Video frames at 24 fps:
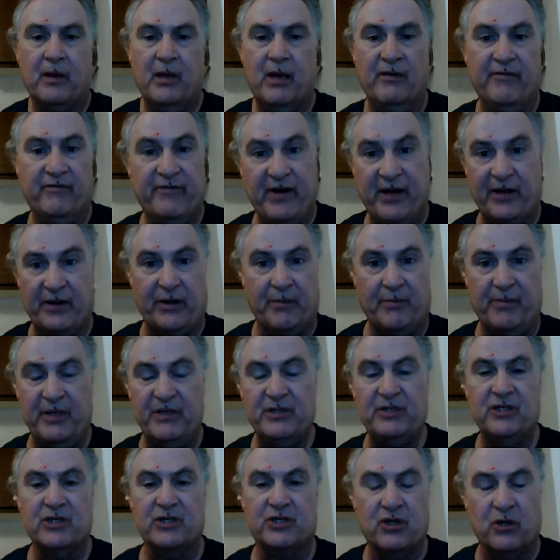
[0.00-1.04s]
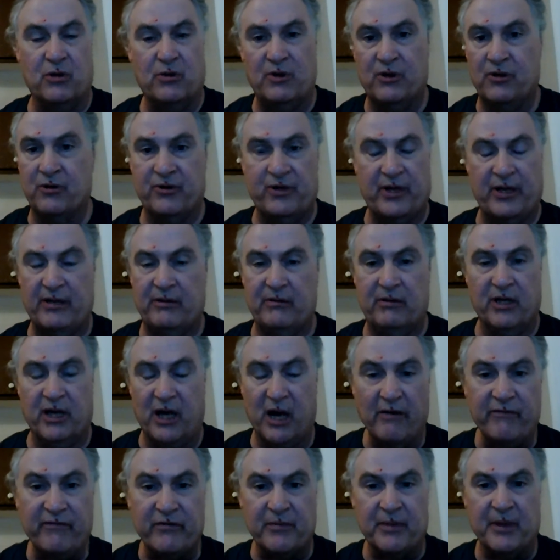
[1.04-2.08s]
If not the business owner, then the
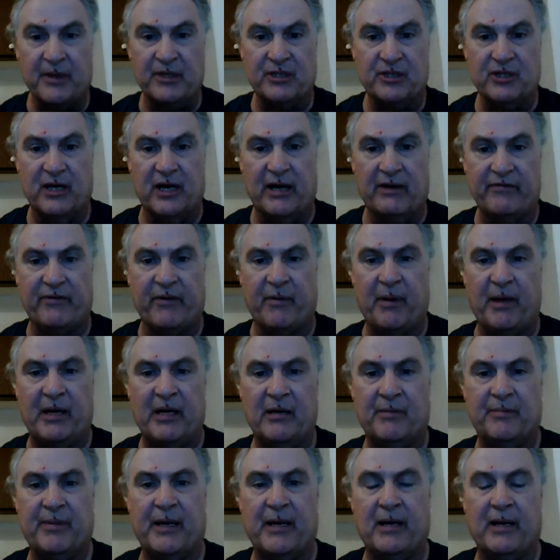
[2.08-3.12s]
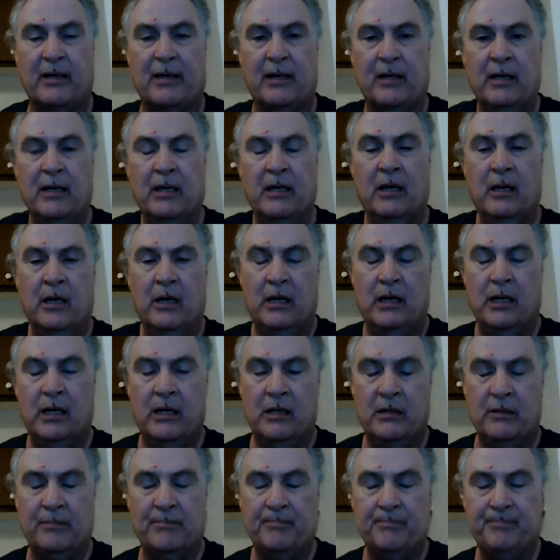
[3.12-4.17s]
government's going to have to pay it back.